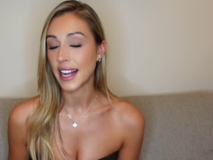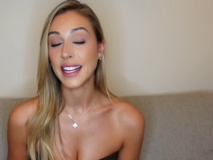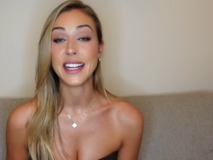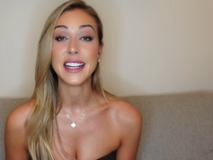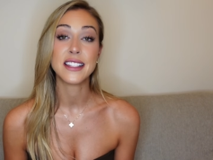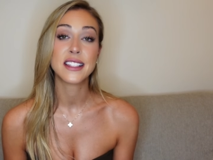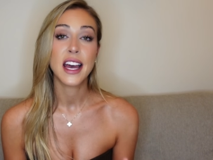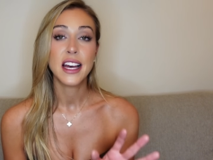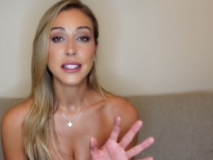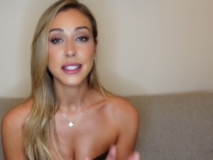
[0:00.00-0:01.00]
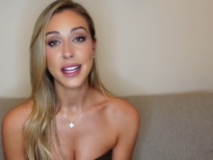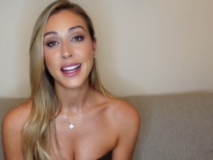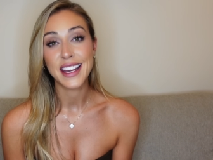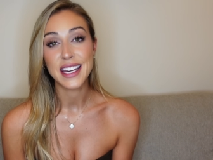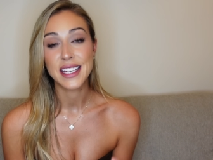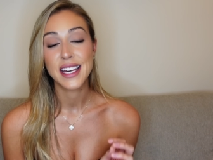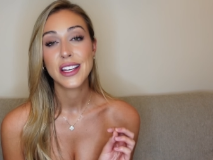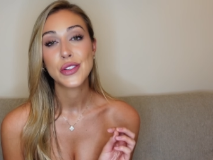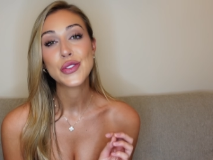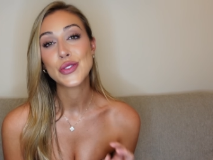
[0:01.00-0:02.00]
and it is Lalique
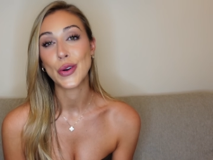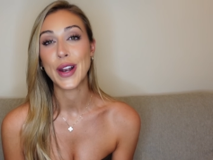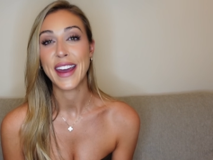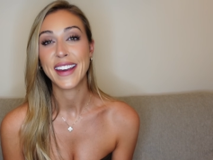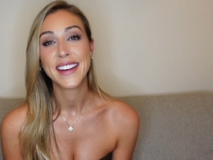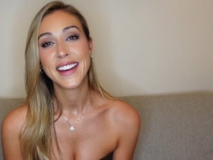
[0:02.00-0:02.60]
Soleil.